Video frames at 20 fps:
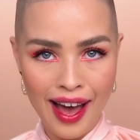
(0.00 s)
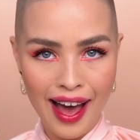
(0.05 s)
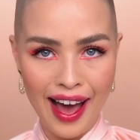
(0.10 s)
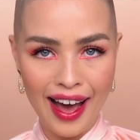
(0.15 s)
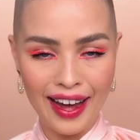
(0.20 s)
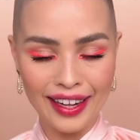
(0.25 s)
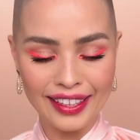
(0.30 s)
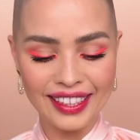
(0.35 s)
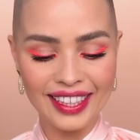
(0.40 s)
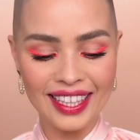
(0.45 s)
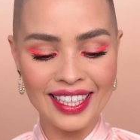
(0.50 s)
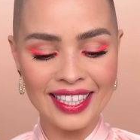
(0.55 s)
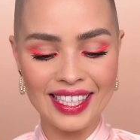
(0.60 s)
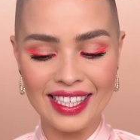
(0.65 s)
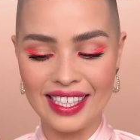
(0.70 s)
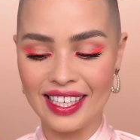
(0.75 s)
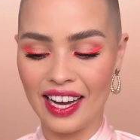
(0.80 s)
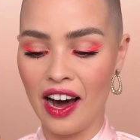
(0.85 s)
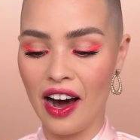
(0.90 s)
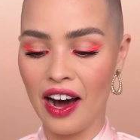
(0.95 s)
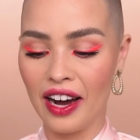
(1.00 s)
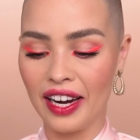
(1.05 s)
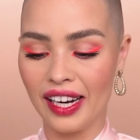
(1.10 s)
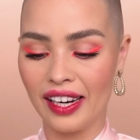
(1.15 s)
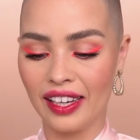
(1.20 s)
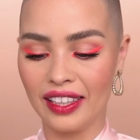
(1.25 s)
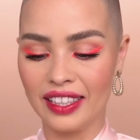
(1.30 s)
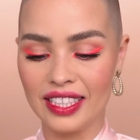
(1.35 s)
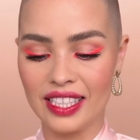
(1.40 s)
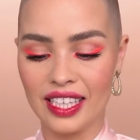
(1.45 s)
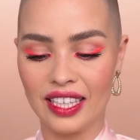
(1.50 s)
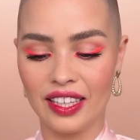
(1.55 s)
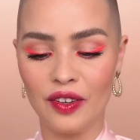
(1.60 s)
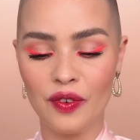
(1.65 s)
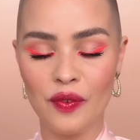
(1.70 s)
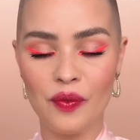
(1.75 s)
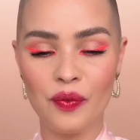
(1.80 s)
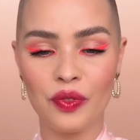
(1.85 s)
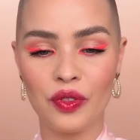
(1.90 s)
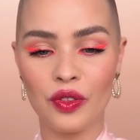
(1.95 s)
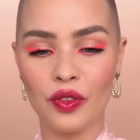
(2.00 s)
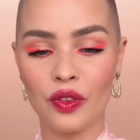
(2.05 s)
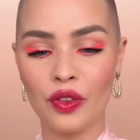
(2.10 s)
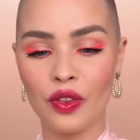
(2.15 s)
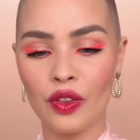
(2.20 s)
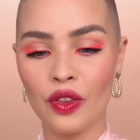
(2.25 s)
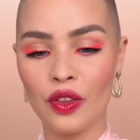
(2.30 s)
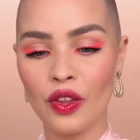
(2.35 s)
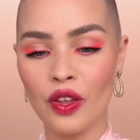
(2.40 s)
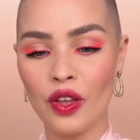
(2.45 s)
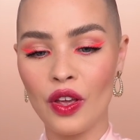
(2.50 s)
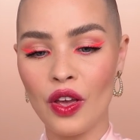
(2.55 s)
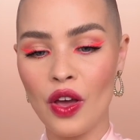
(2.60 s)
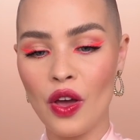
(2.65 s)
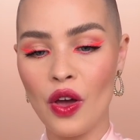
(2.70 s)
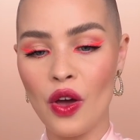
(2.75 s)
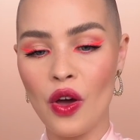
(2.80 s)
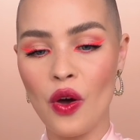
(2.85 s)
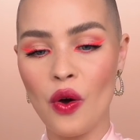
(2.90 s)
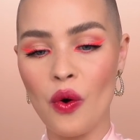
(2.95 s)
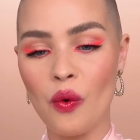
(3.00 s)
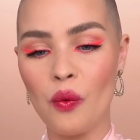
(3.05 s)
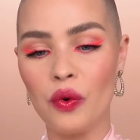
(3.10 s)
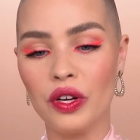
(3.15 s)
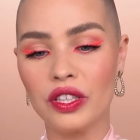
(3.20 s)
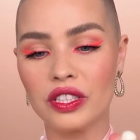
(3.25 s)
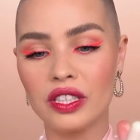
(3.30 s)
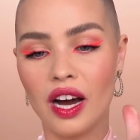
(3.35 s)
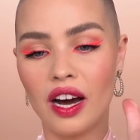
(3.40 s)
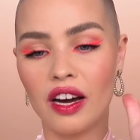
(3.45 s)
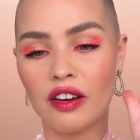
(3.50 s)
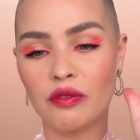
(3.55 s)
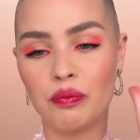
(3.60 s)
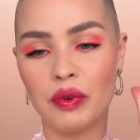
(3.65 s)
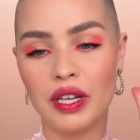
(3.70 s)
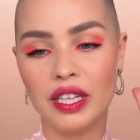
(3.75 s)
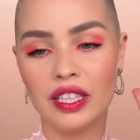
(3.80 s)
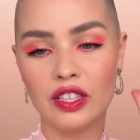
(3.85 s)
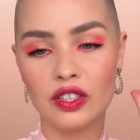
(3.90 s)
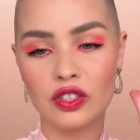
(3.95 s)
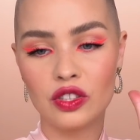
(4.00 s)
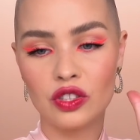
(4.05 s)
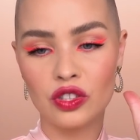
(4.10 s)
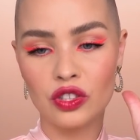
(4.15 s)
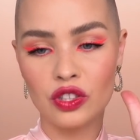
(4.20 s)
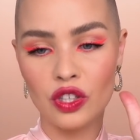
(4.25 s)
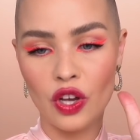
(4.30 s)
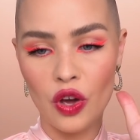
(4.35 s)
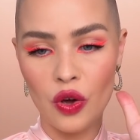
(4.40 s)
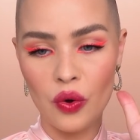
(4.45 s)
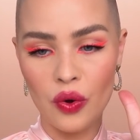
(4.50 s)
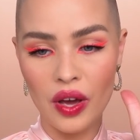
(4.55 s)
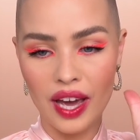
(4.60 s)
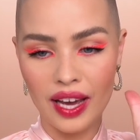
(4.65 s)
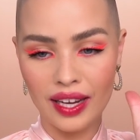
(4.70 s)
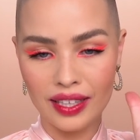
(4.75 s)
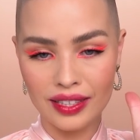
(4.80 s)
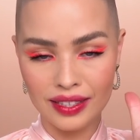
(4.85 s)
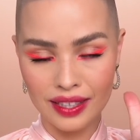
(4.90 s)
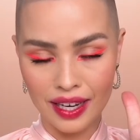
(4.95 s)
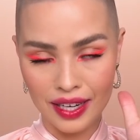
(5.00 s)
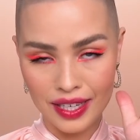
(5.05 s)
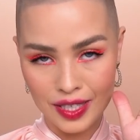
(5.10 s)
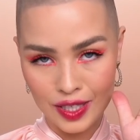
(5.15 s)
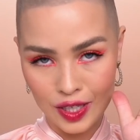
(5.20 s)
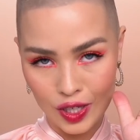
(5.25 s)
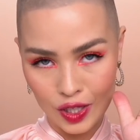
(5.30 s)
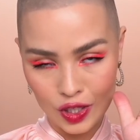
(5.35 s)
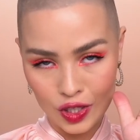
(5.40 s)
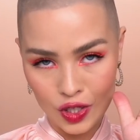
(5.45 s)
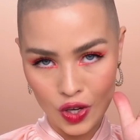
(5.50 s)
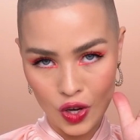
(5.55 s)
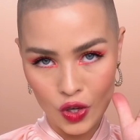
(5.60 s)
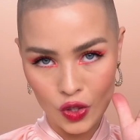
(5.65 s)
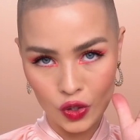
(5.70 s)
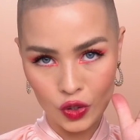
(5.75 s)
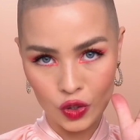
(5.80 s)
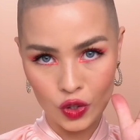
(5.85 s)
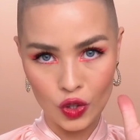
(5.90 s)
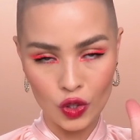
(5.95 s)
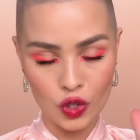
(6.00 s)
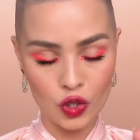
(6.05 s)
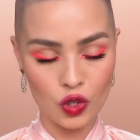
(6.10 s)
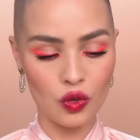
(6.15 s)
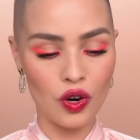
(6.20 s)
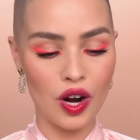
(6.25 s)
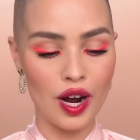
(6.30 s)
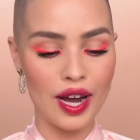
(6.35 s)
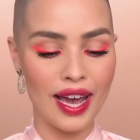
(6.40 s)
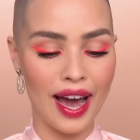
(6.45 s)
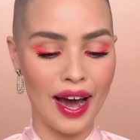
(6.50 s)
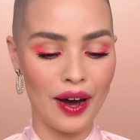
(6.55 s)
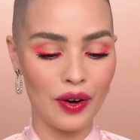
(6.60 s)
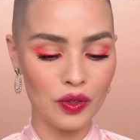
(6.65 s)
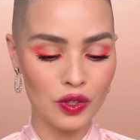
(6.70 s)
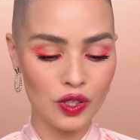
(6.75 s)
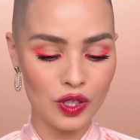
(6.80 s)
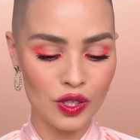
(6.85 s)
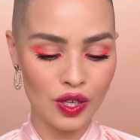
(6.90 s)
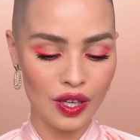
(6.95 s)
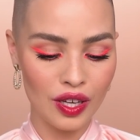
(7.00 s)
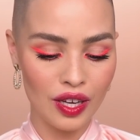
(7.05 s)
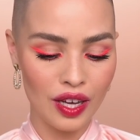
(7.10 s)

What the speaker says: And this is a highlighter which I've been so excited to try out.